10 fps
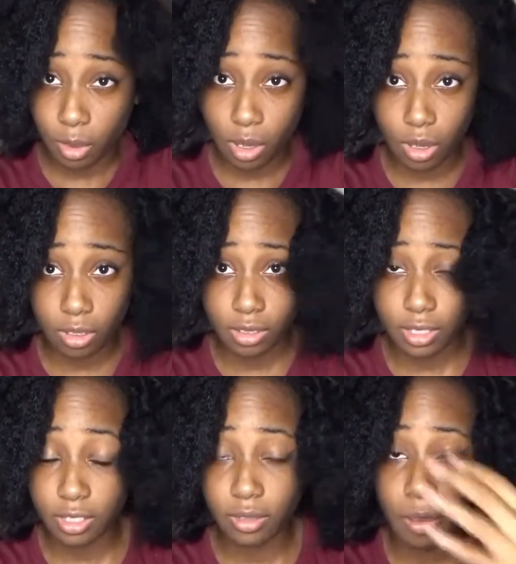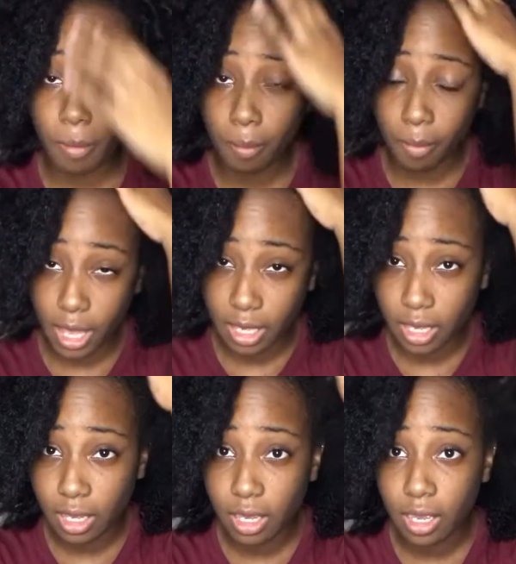All done. My
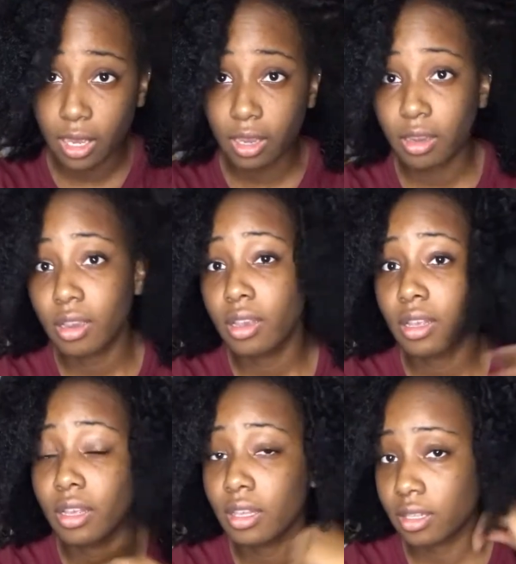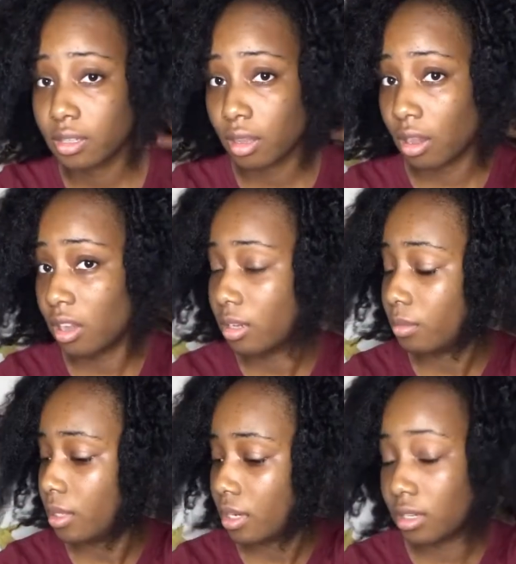hair is all
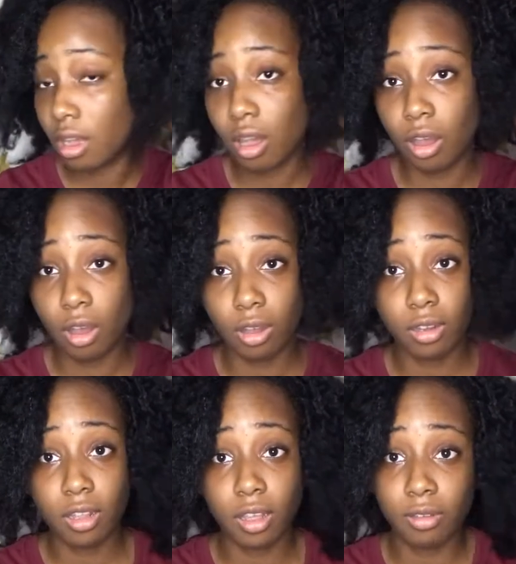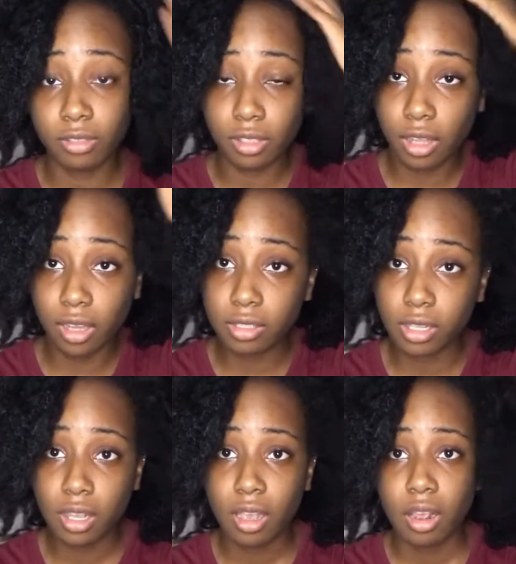completed. All of the locks
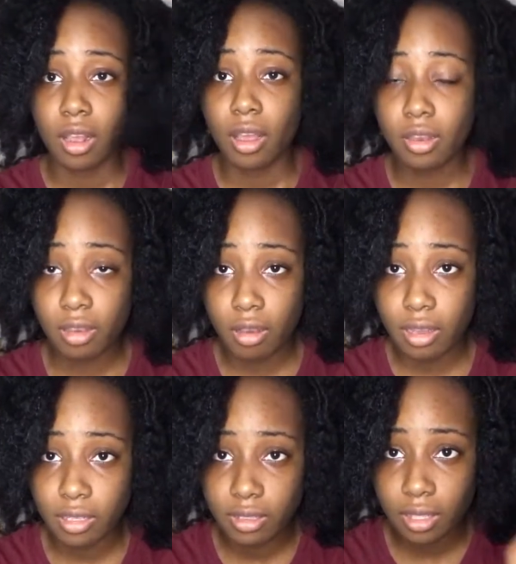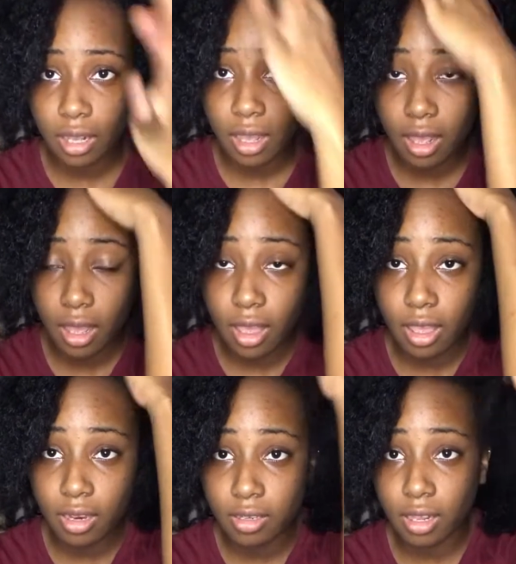are gone,
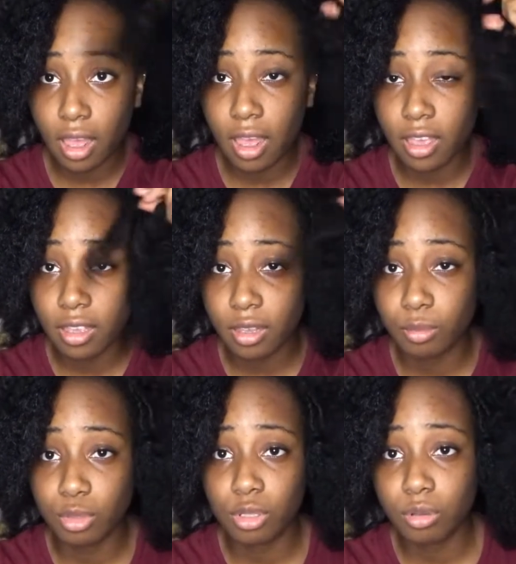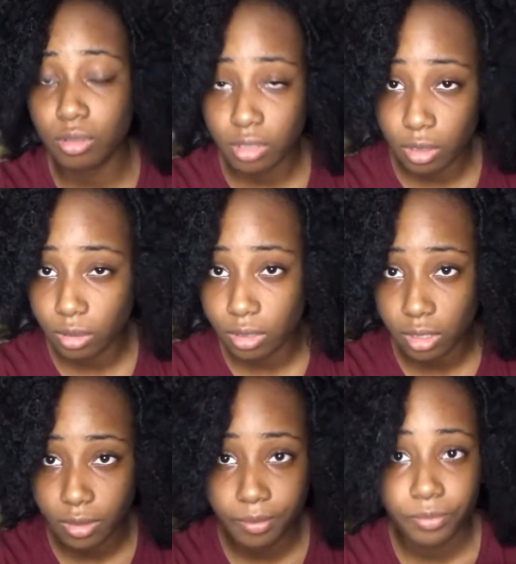and I am so stoked
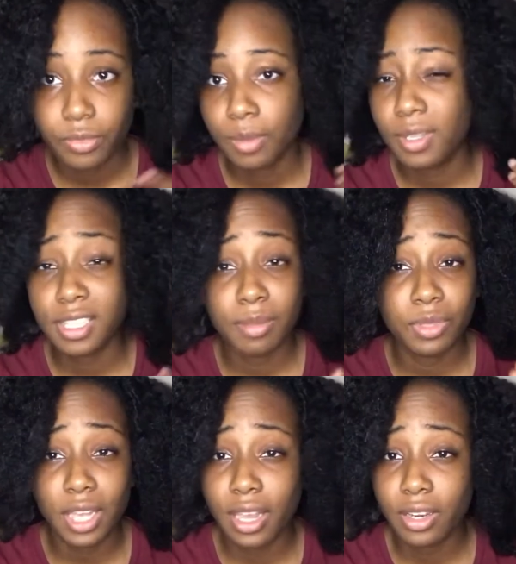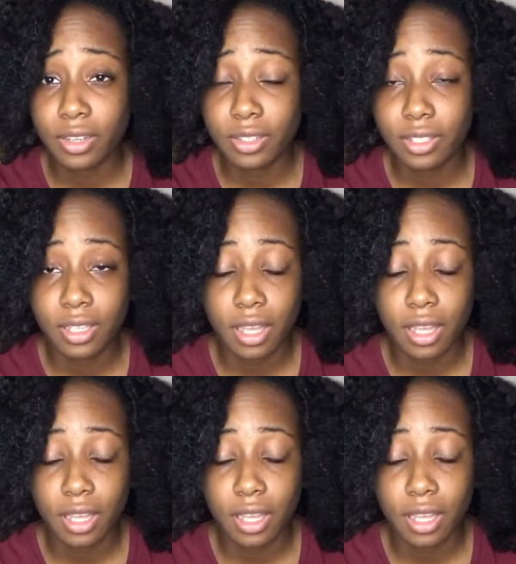because I'm tired.